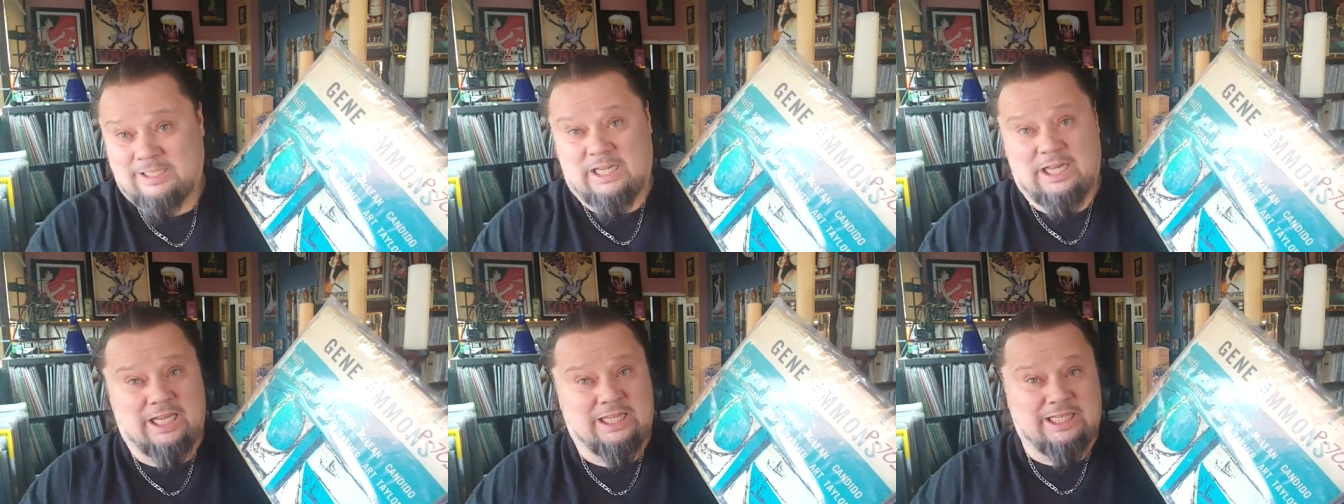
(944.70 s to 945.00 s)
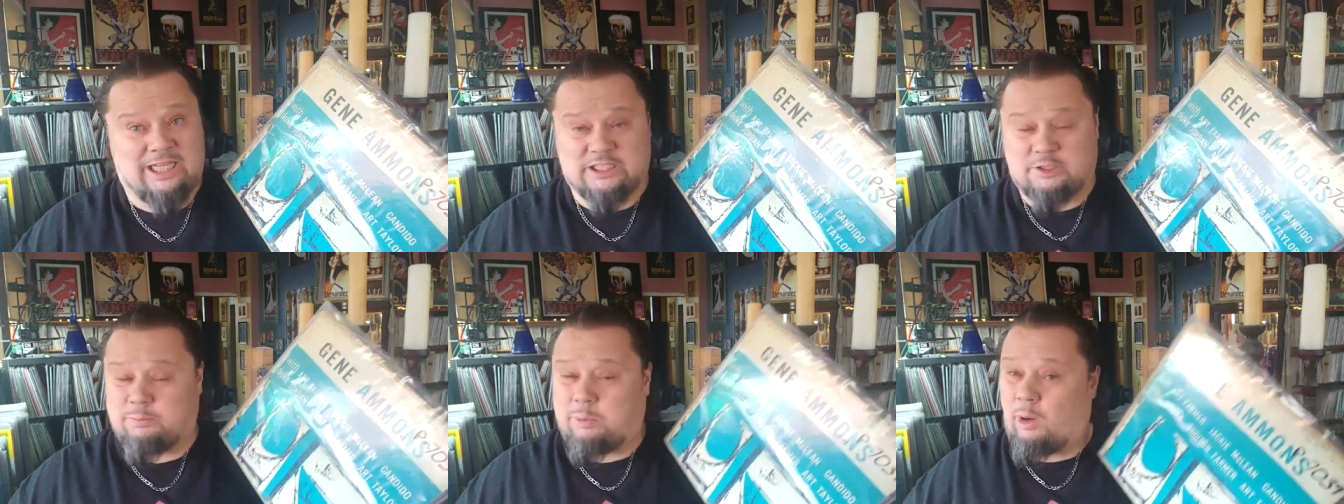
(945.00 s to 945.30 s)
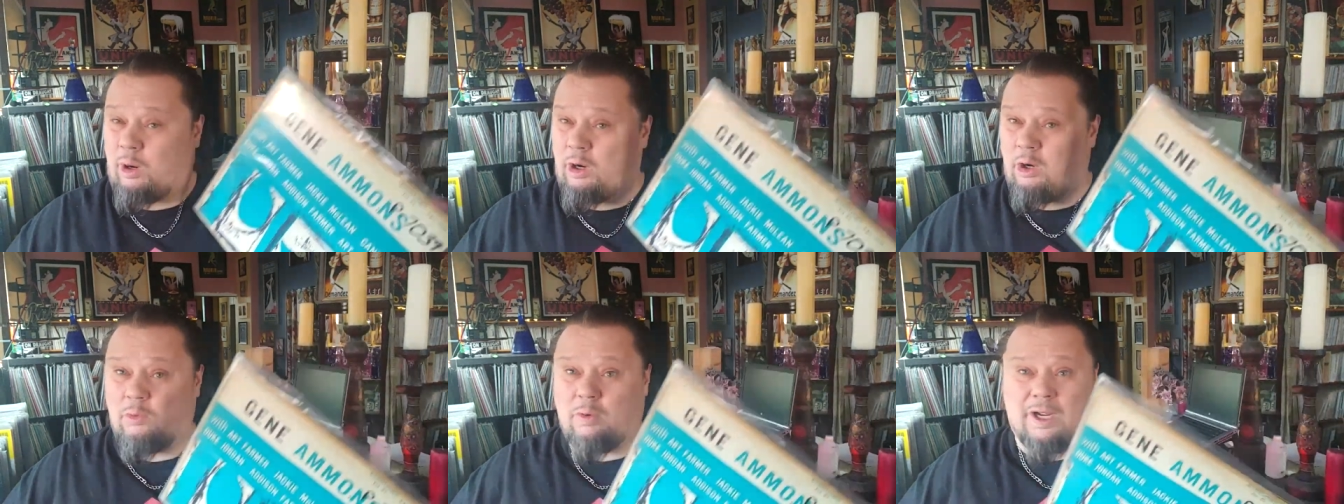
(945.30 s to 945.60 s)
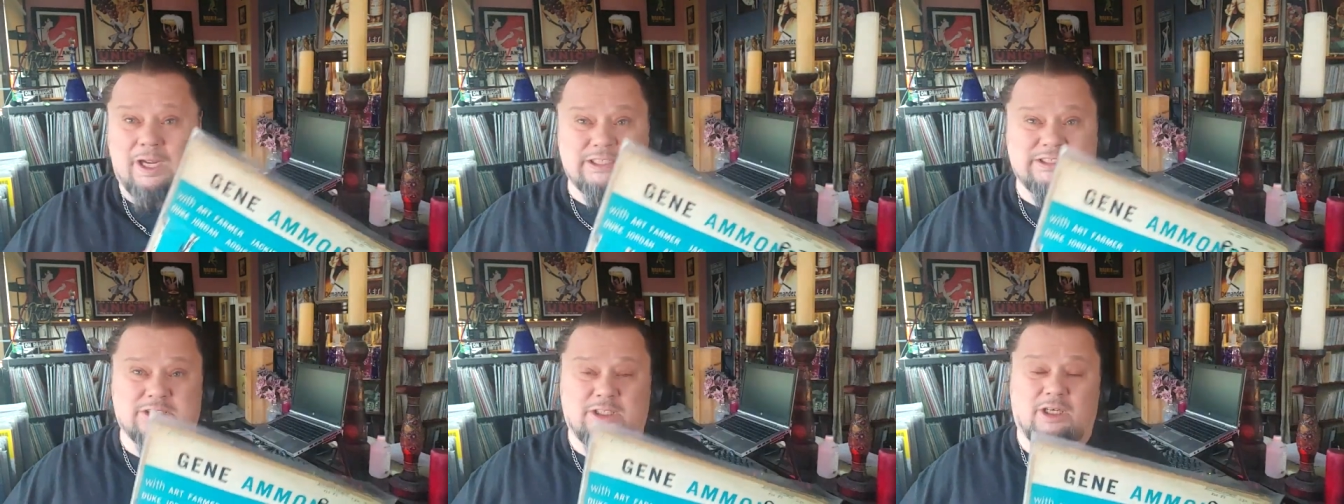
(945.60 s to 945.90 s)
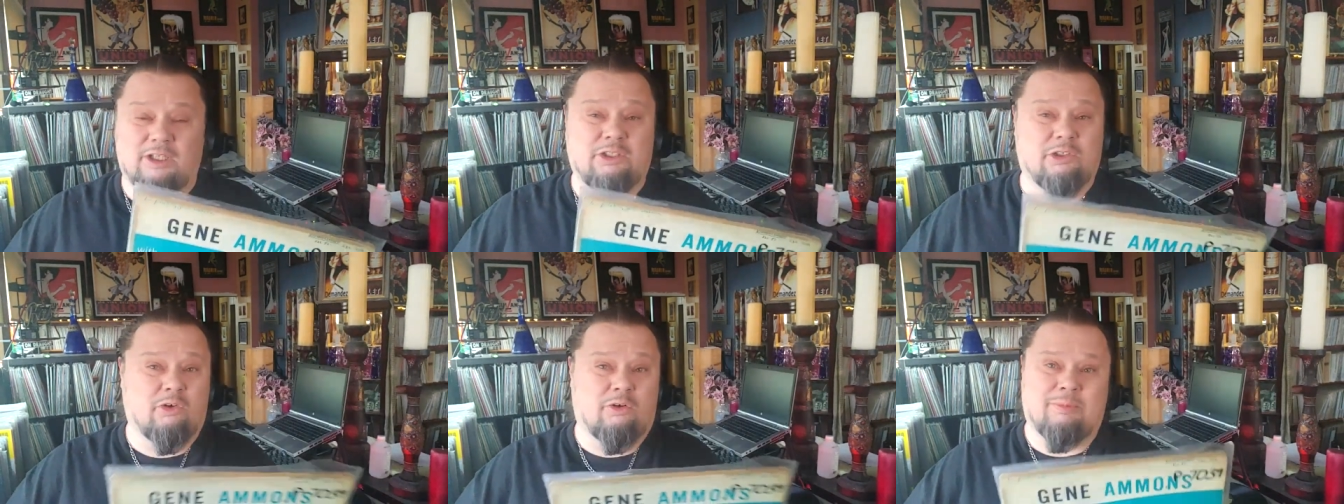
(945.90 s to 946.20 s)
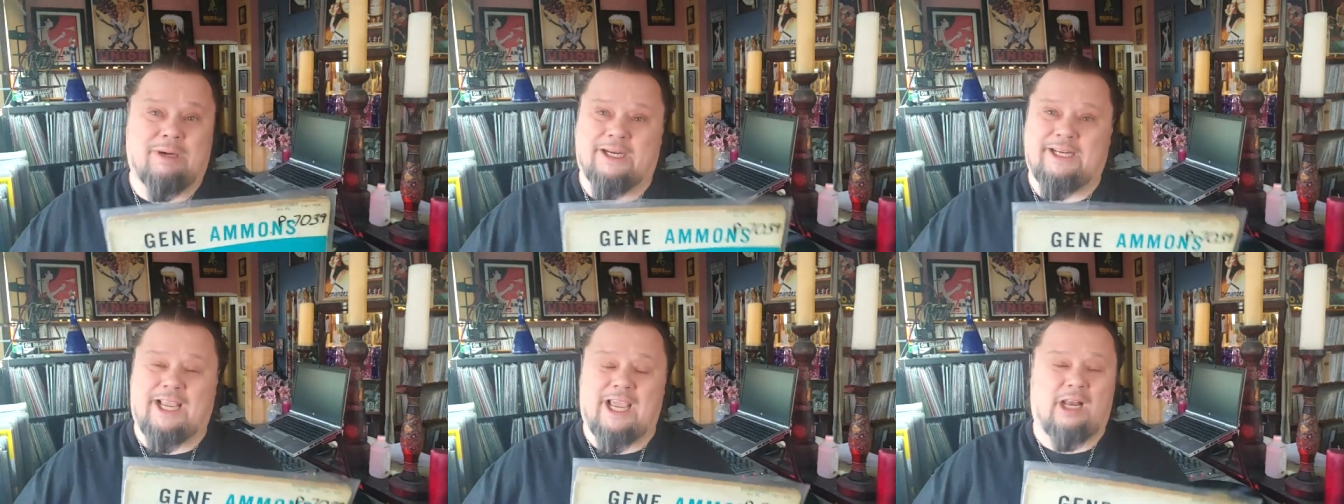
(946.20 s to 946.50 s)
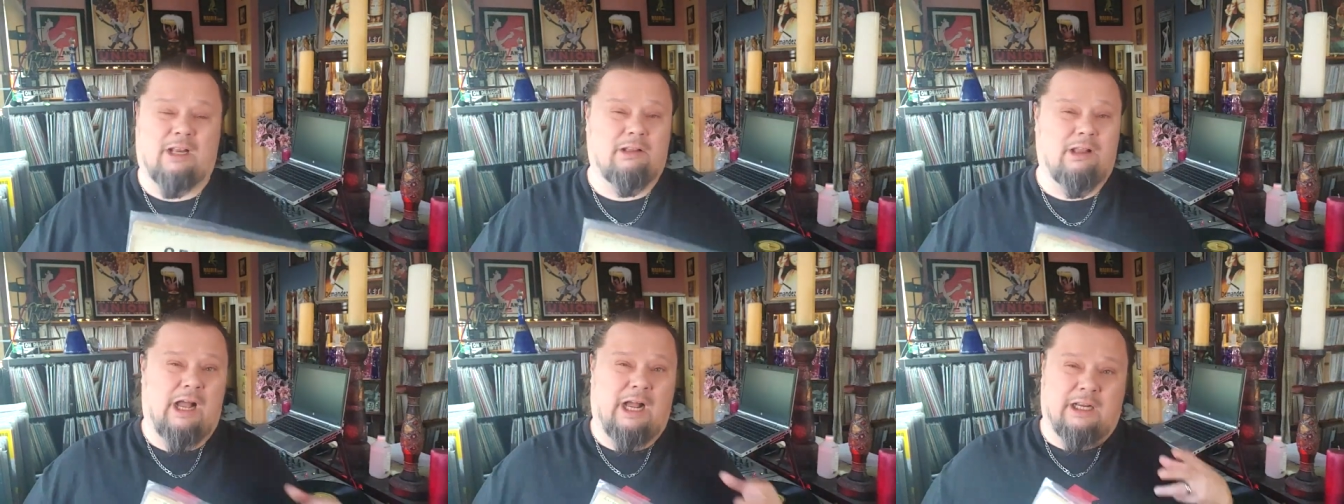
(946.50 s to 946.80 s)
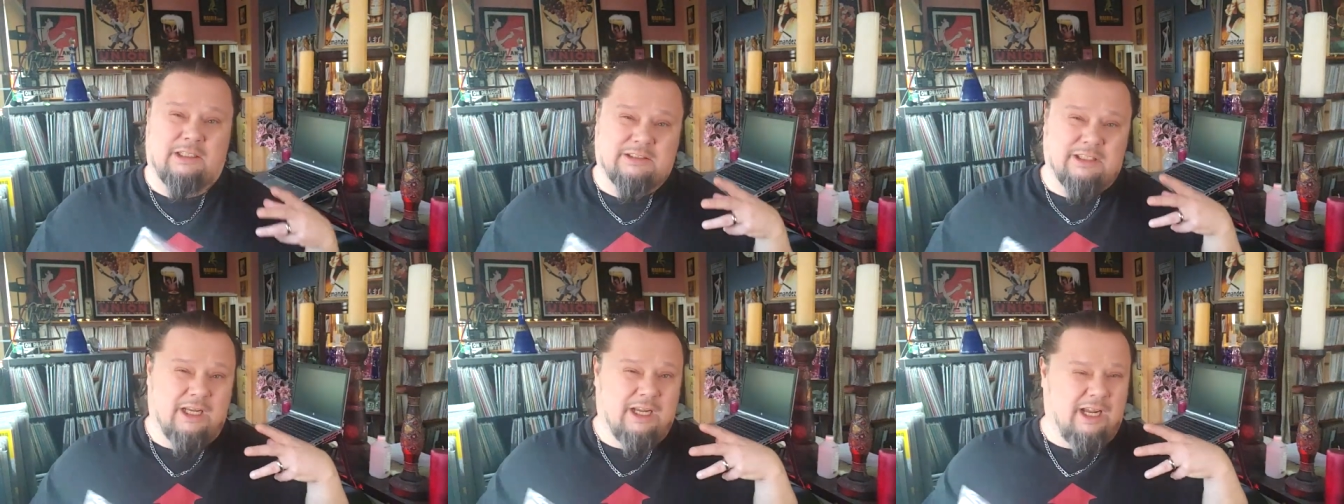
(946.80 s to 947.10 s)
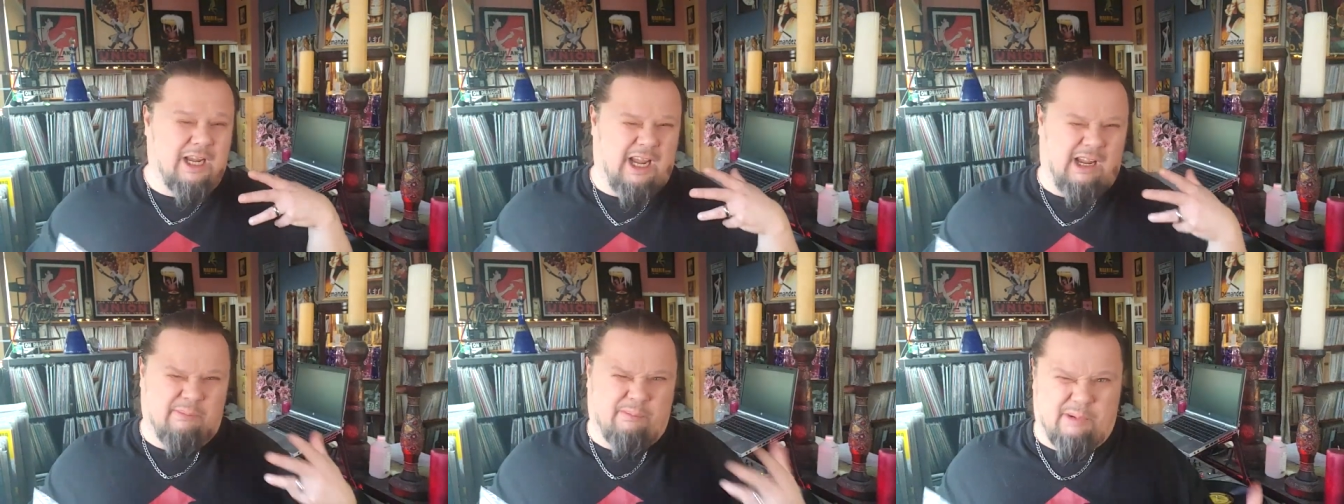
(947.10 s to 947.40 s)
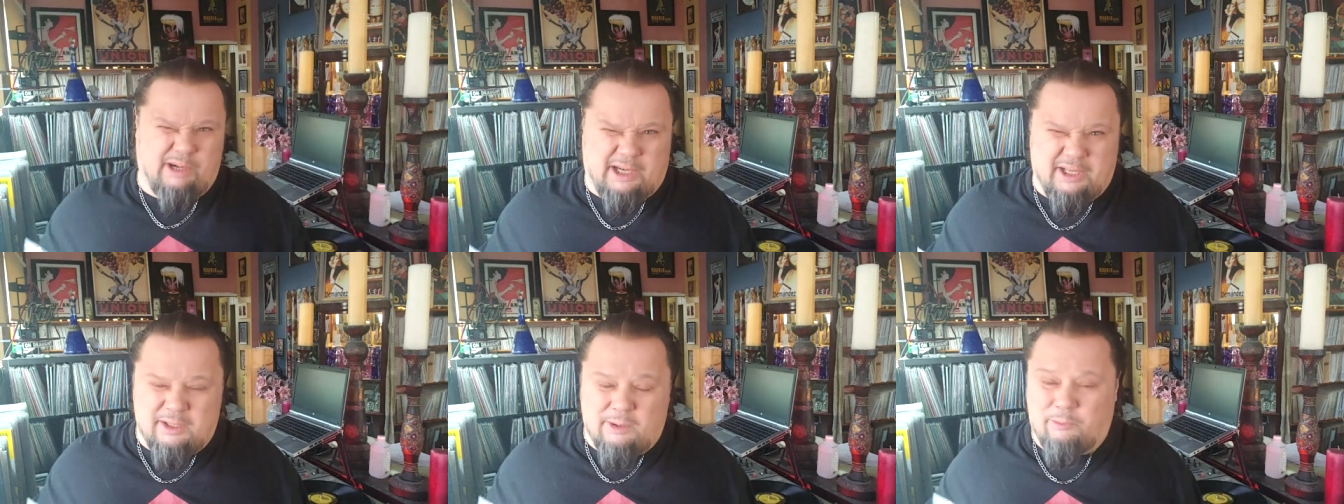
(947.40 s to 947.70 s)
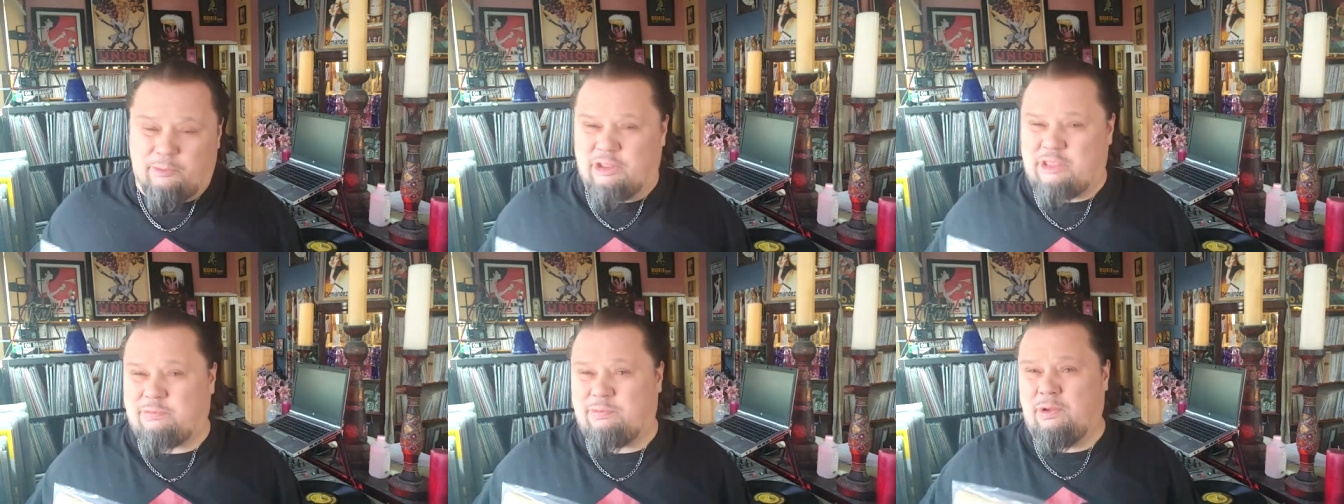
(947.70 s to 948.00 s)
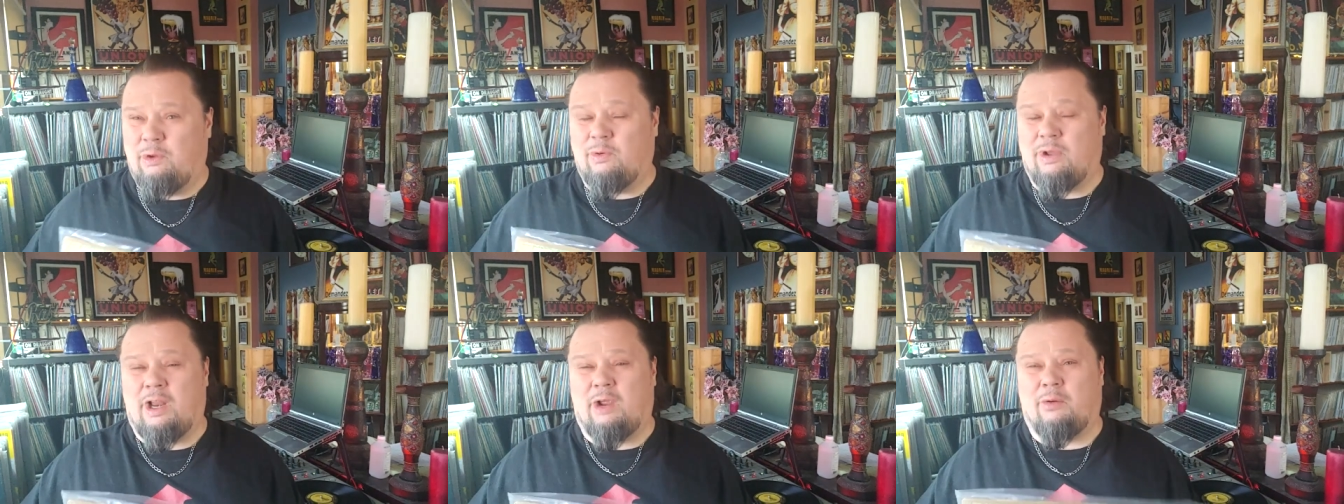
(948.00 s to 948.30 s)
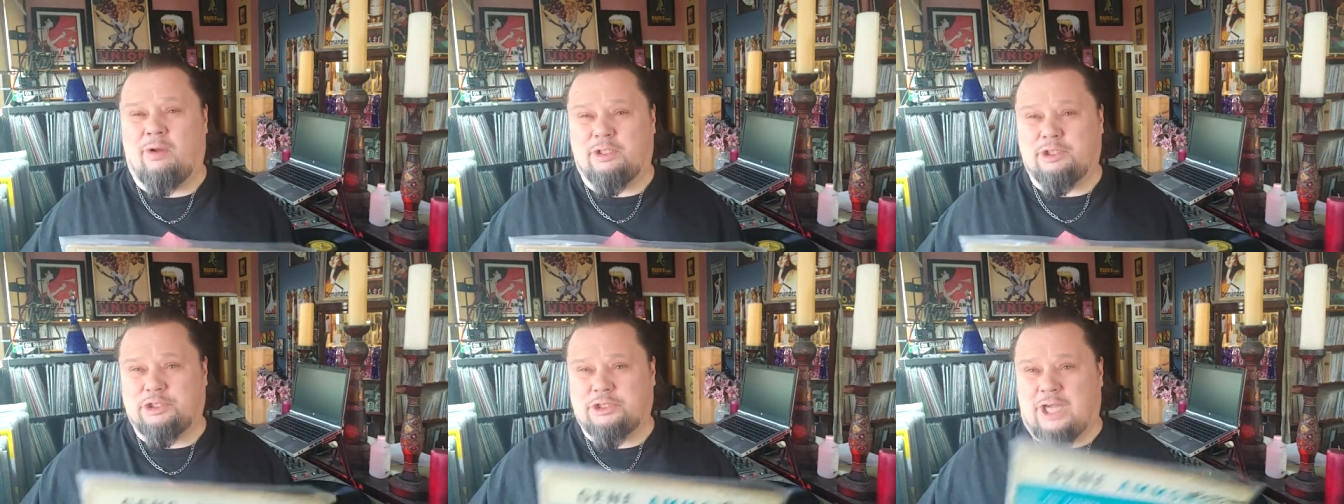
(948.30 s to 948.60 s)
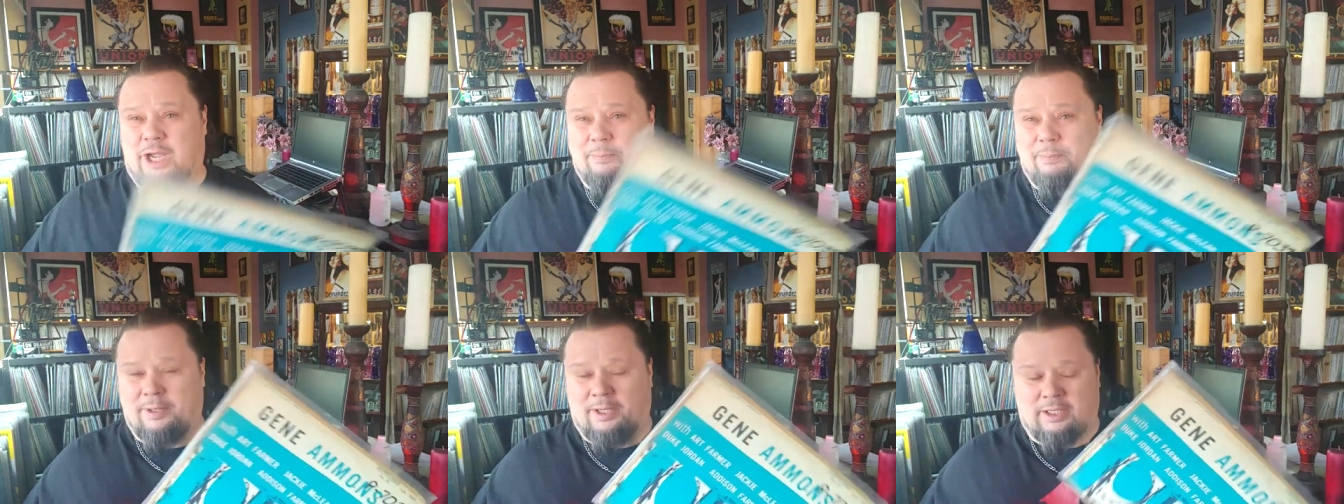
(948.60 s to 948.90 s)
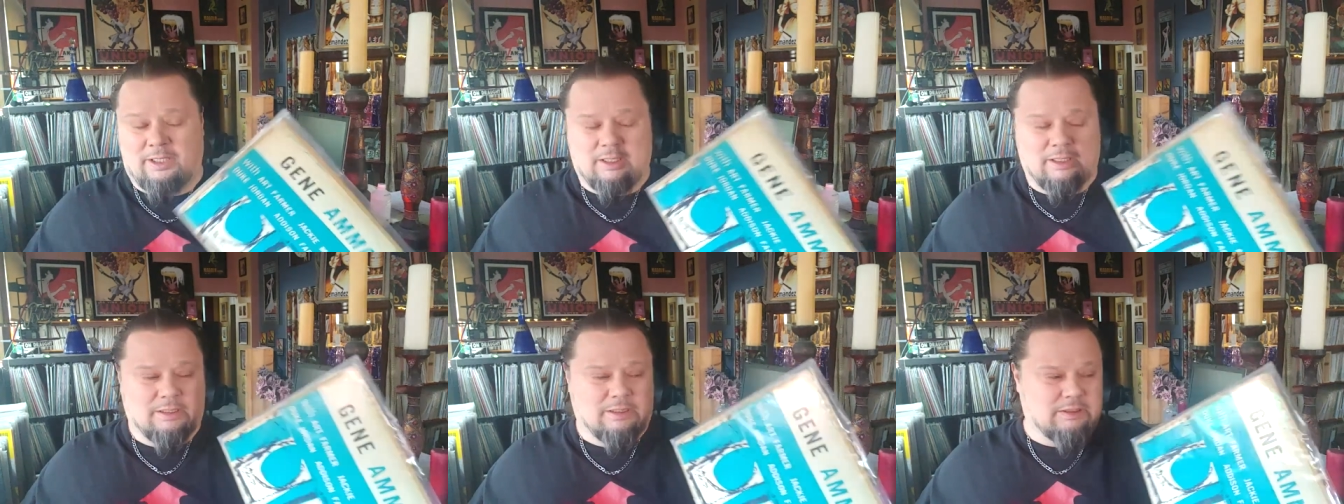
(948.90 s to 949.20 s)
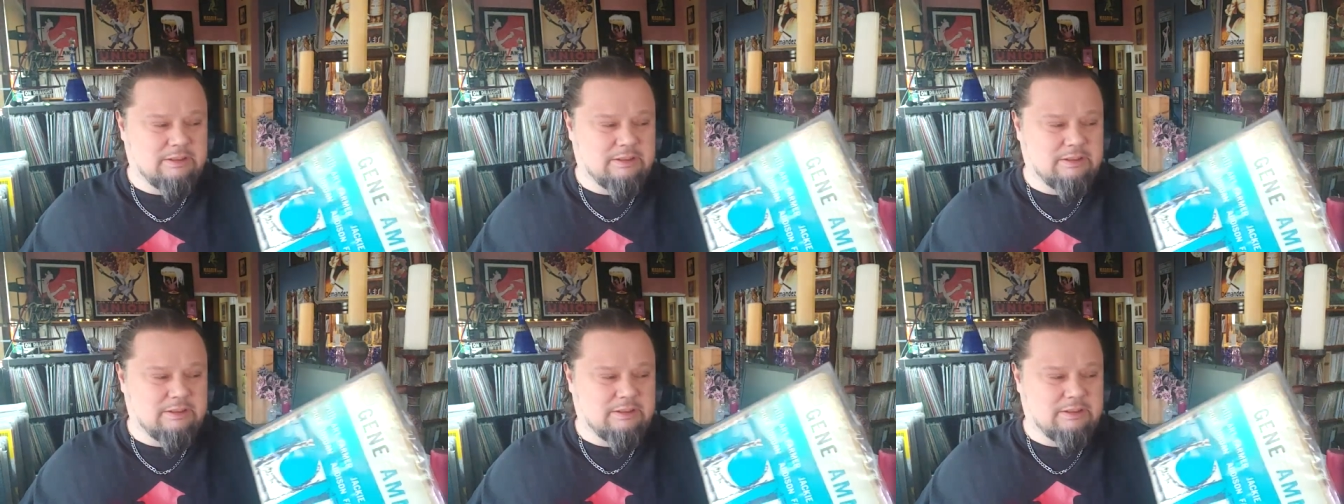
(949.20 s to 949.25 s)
And that's part of why I started doing my catalogs and bringing them with me when I went shopping